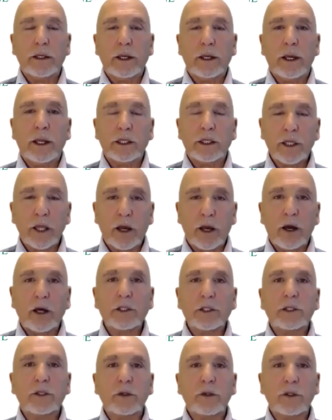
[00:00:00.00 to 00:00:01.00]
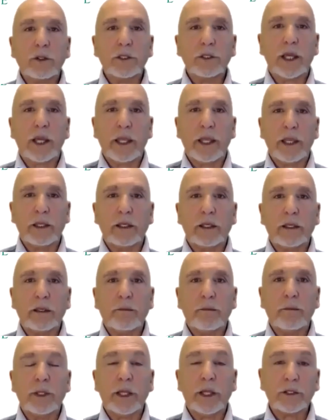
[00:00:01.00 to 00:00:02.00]
And it's hard to take,
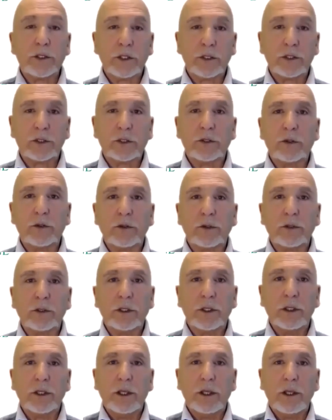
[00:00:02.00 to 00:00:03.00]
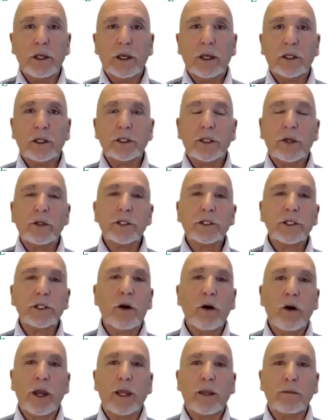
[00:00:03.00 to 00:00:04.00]
but that's the truth. And so it's
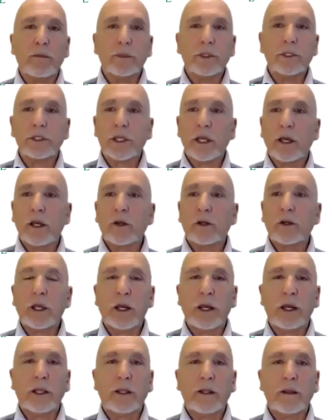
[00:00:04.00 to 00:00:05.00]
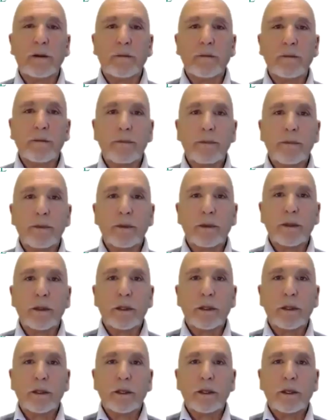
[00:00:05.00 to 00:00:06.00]
time to say, okay,
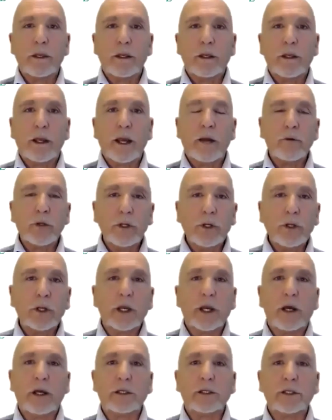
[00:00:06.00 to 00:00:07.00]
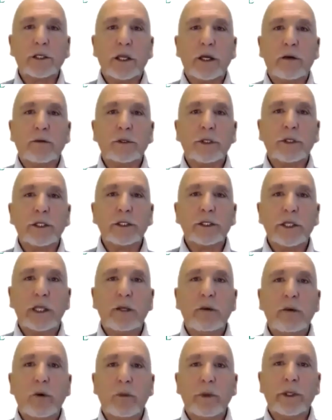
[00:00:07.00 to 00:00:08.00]
have a look at ourselves. Let's
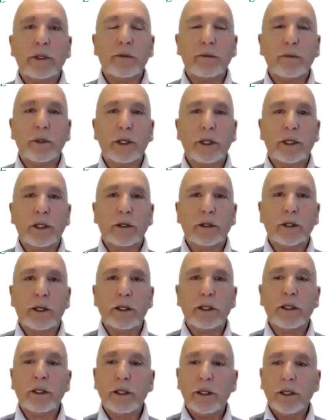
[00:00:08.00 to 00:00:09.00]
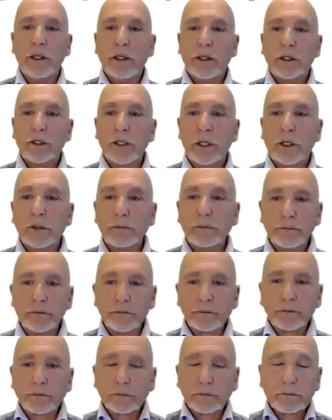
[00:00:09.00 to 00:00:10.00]
see what we can be, okay? So,
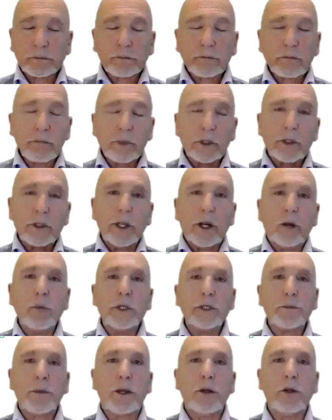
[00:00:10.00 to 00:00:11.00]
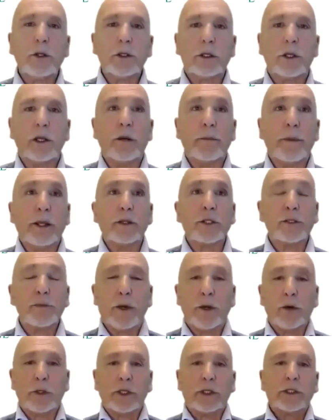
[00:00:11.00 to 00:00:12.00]
you know, we spoke about
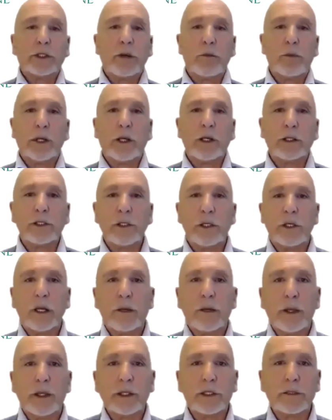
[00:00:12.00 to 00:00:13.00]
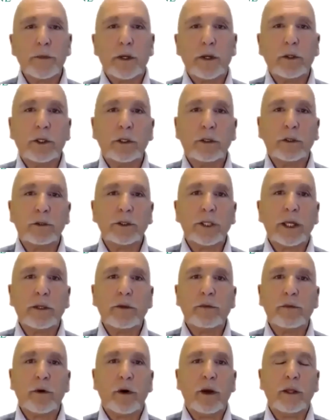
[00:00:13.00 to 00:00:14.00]
smoking. Someone asked earlier about the smoking on day
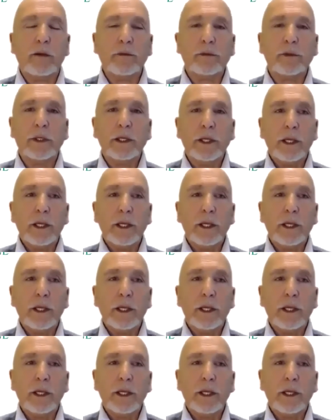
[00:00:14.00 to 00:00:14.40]
5.